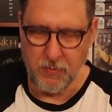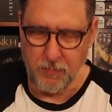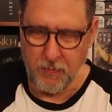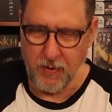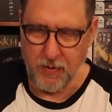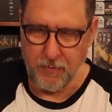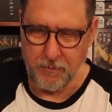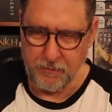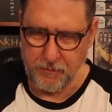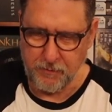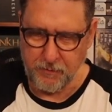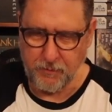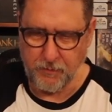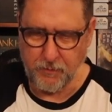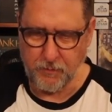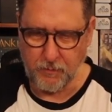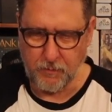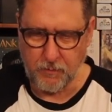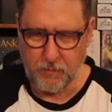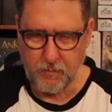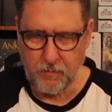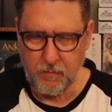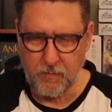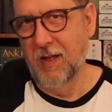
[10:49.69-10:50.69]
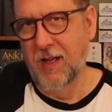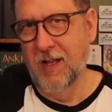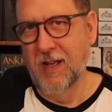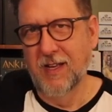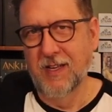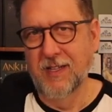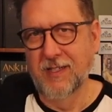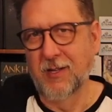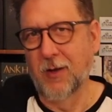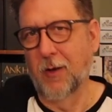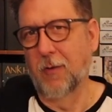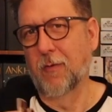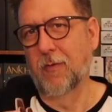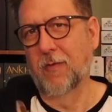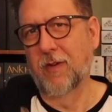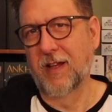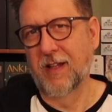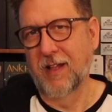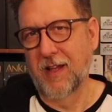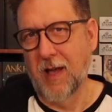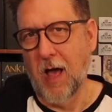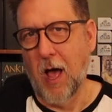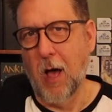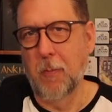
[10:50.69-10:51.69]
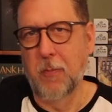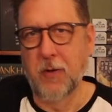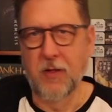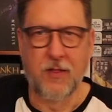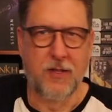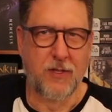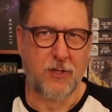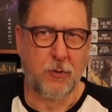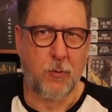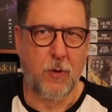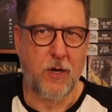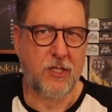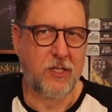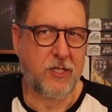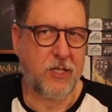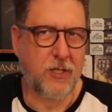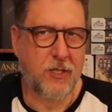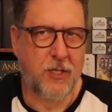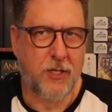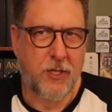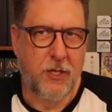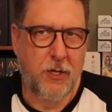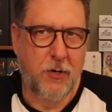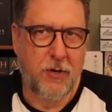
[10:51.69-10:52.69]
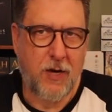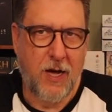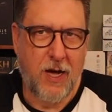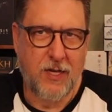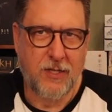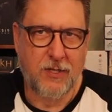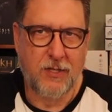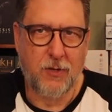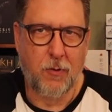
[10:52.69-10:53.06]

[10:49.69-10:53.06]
But so I'll put this question to you guys.